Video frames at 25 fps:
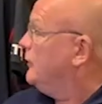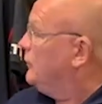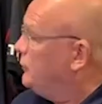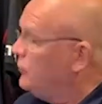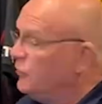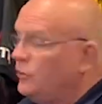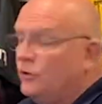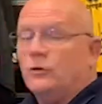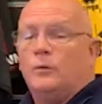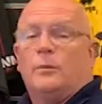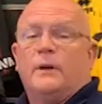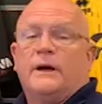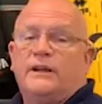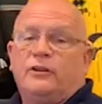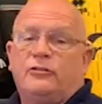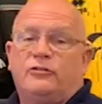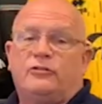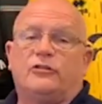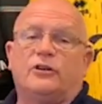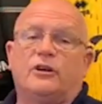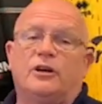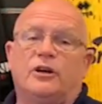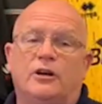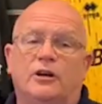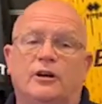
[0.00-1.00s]
New away
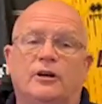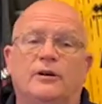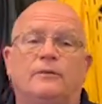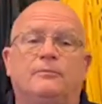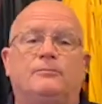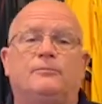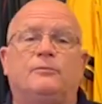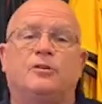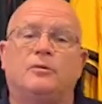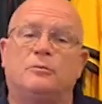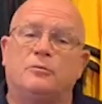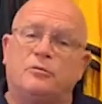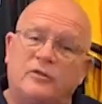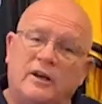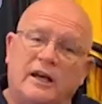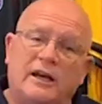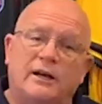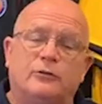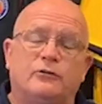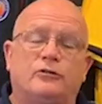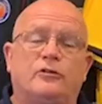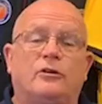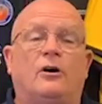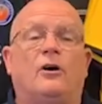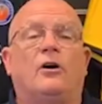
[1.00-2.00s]
shirt, some
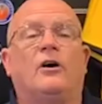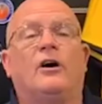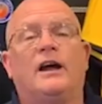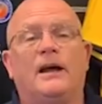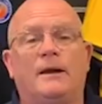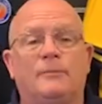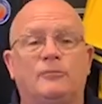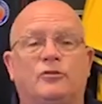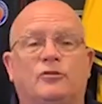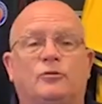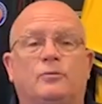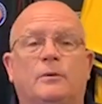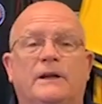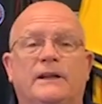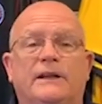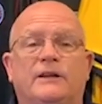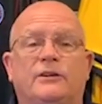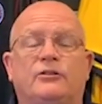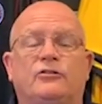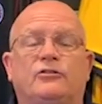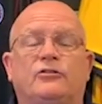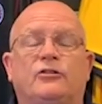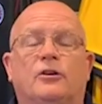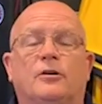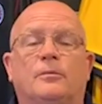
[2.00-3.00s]
sales items as well
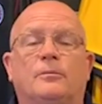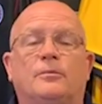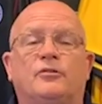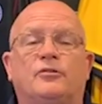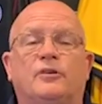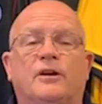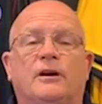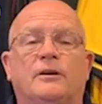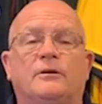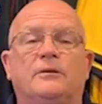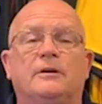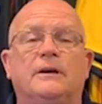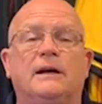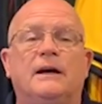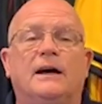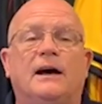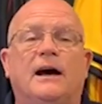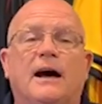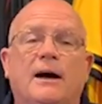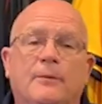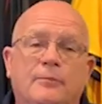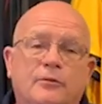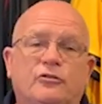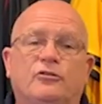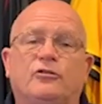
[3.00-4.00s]
in the shop. So
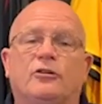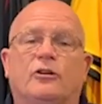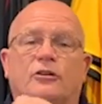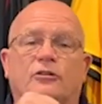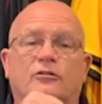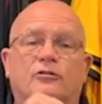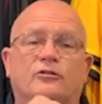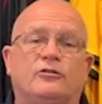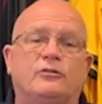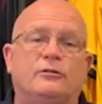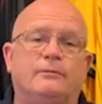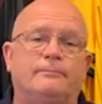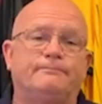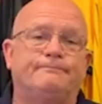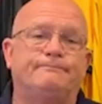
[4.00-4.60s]
up the shops.